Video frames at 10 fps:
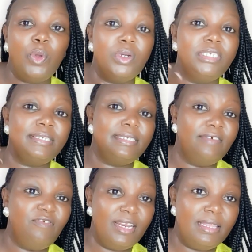or just
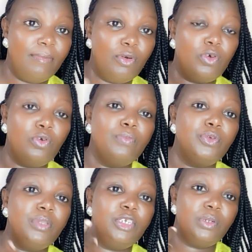find them on Chrome
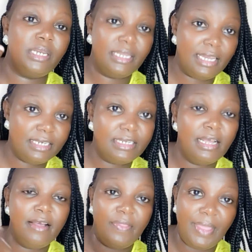so that you can get
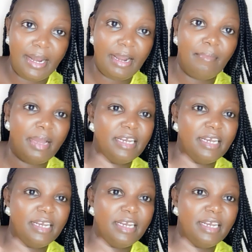their number.